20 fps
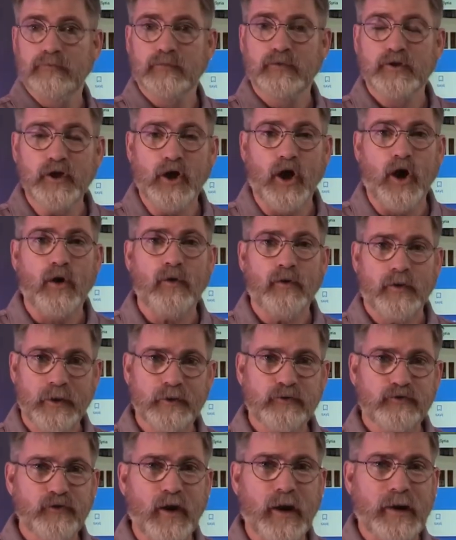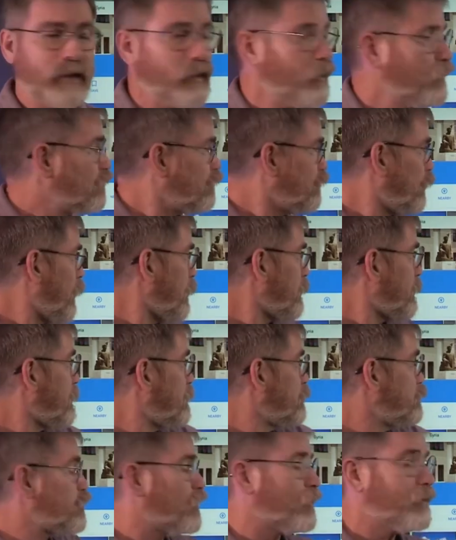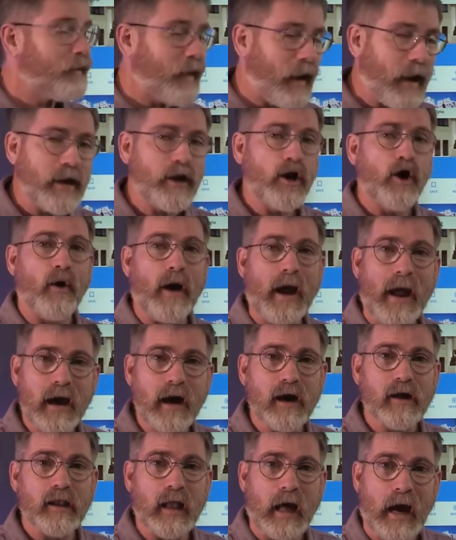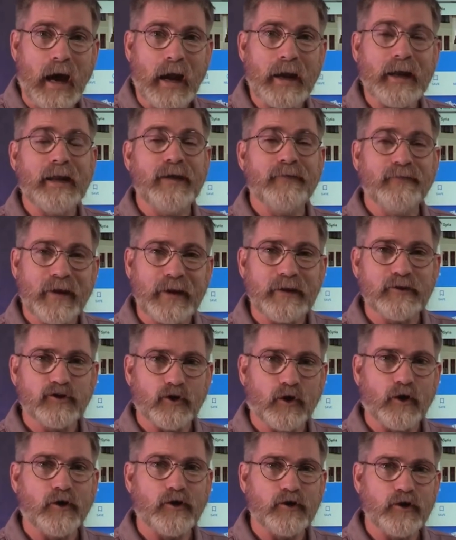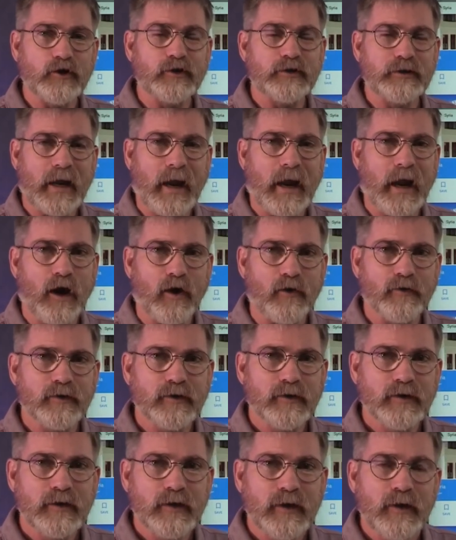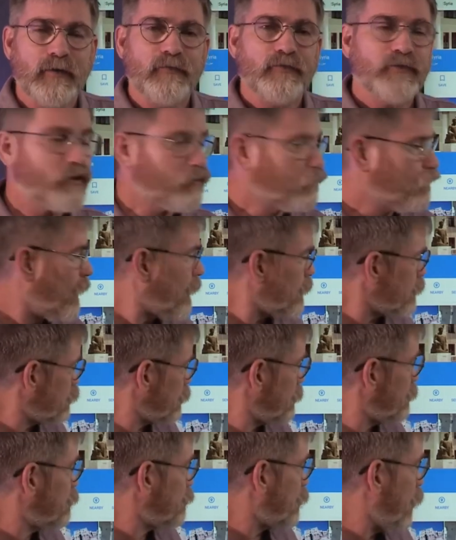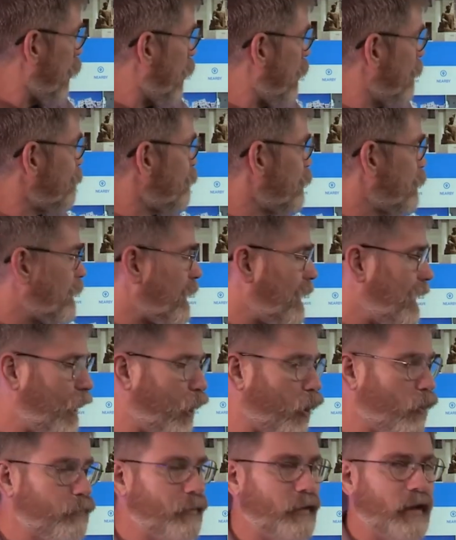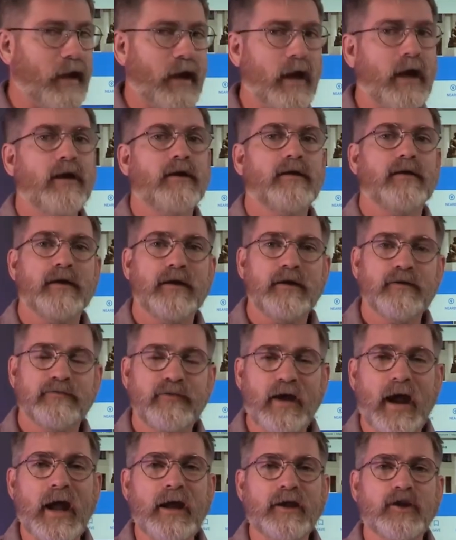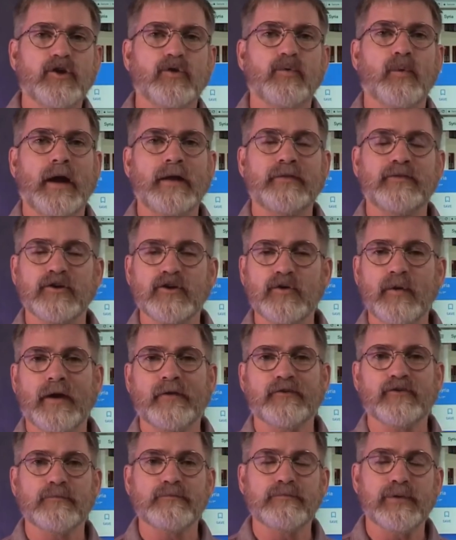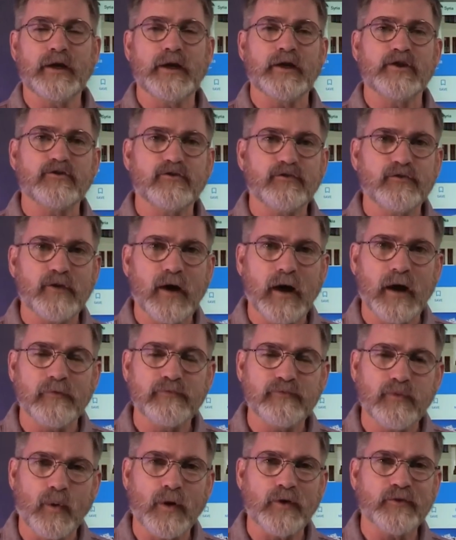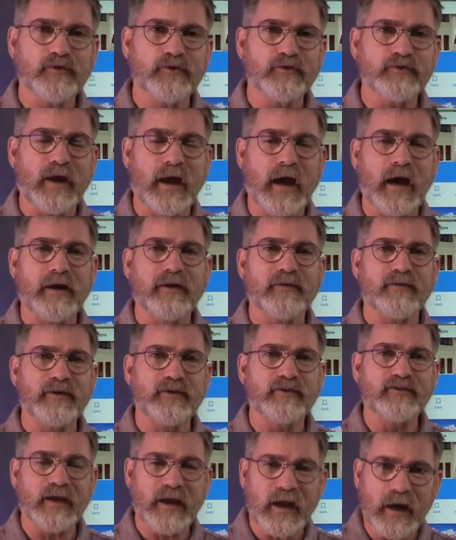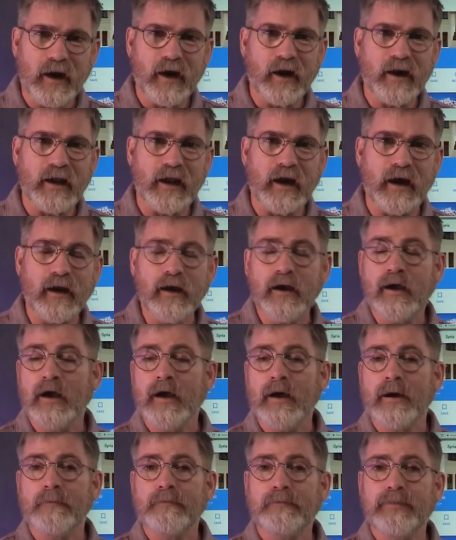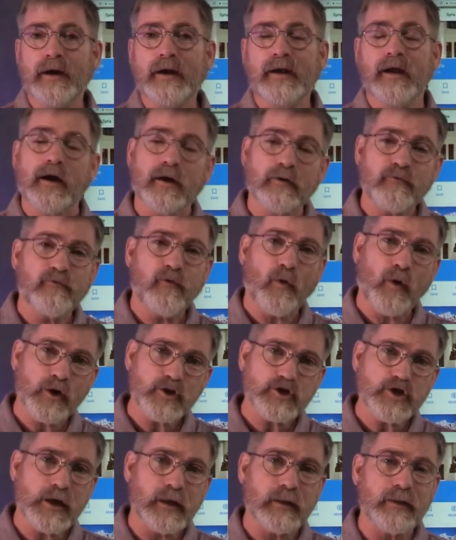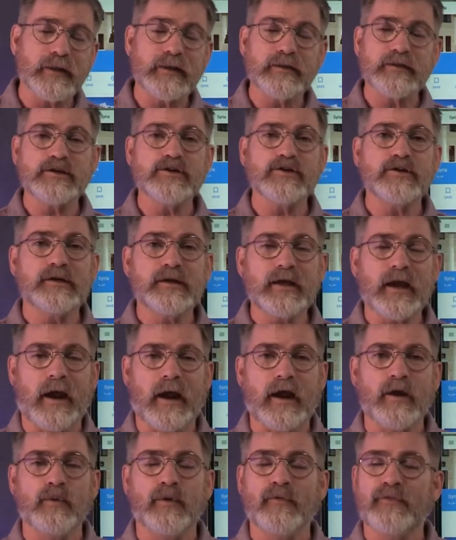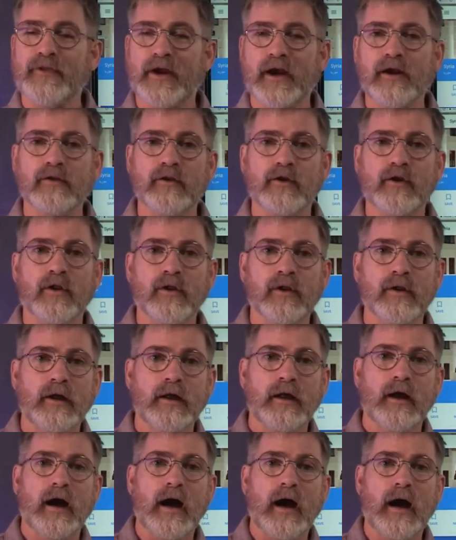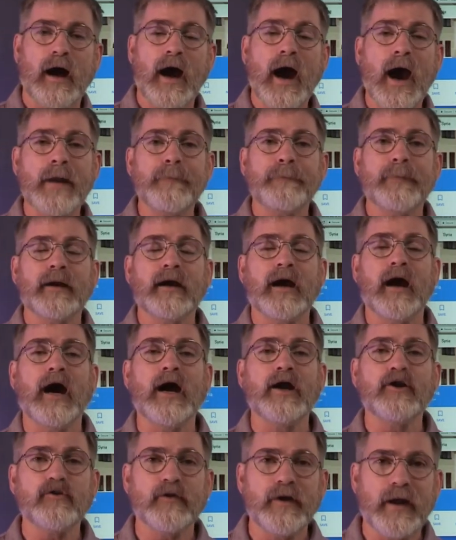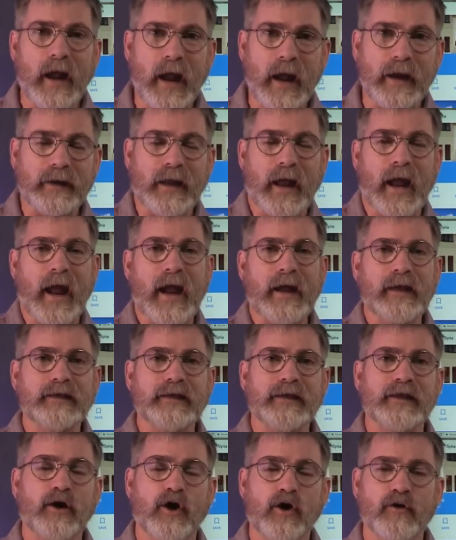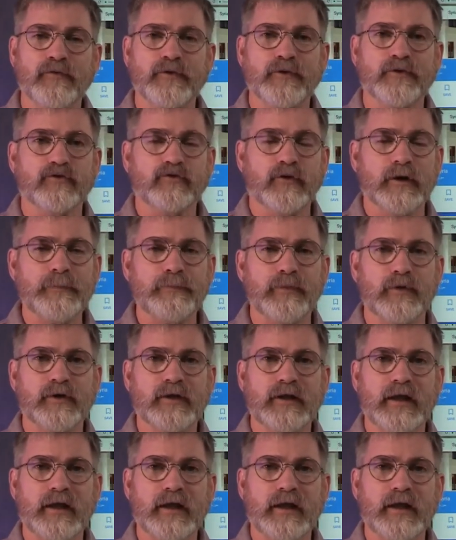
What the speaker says: You know, it's funny. Turkey's your NATO ally and they turn you down. The Russians offer to help evacuate the U.S. and British forces out of this area. But unfortunately, the UK, with their little hypochondriac acting over the Skripal